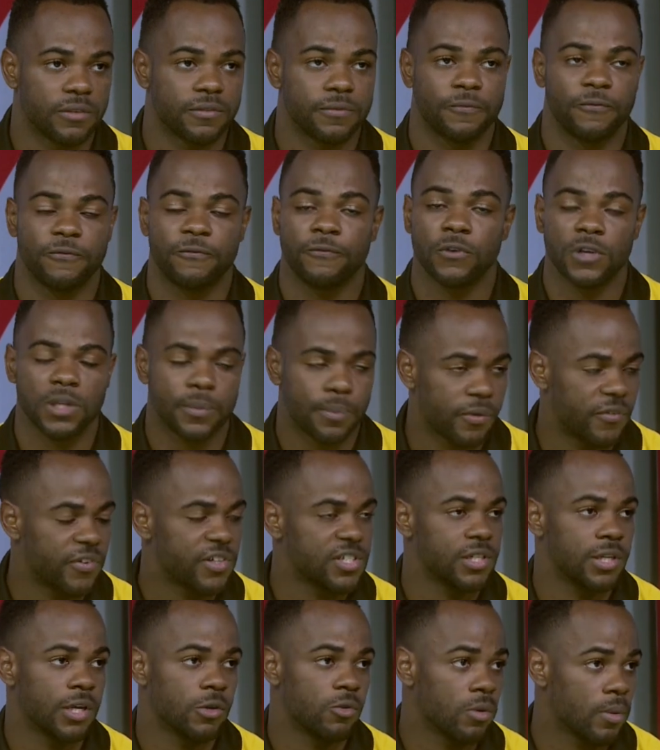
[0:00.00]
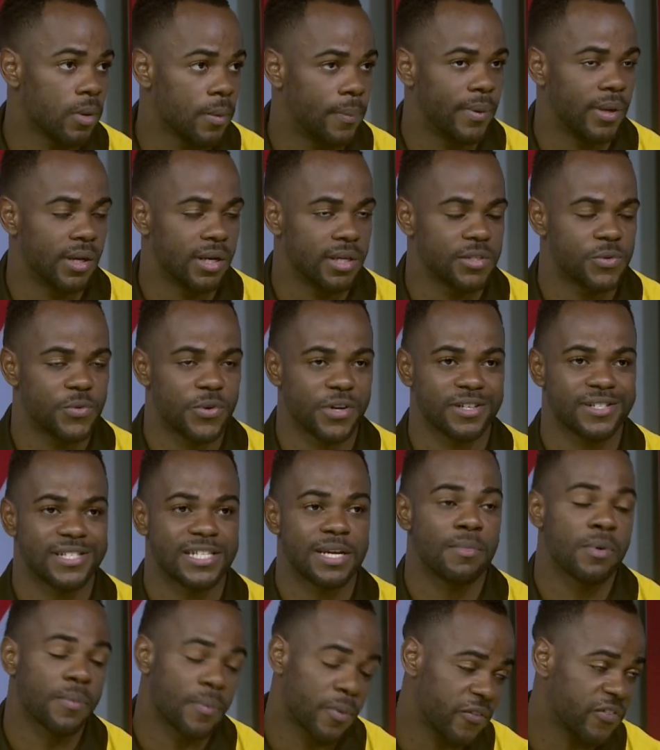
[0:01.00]
fully professional rugby players. We are
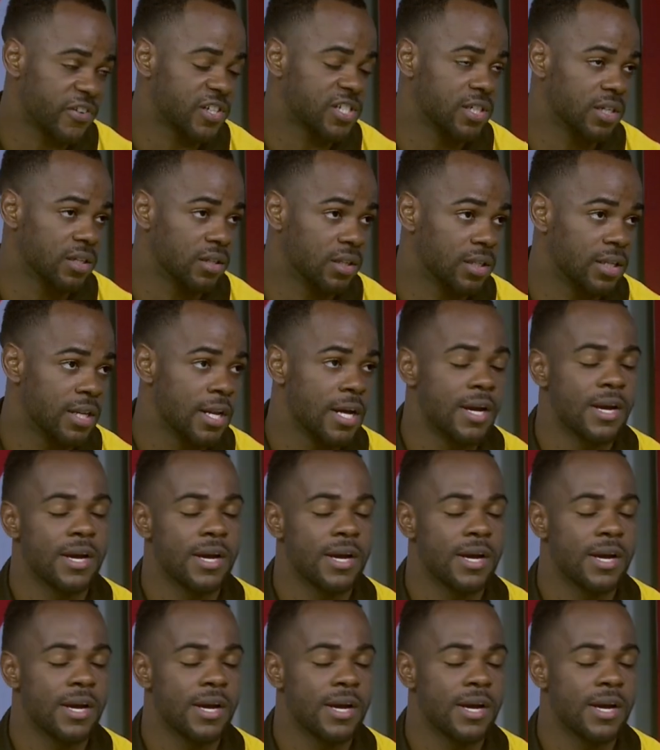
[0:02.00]
semi-professional,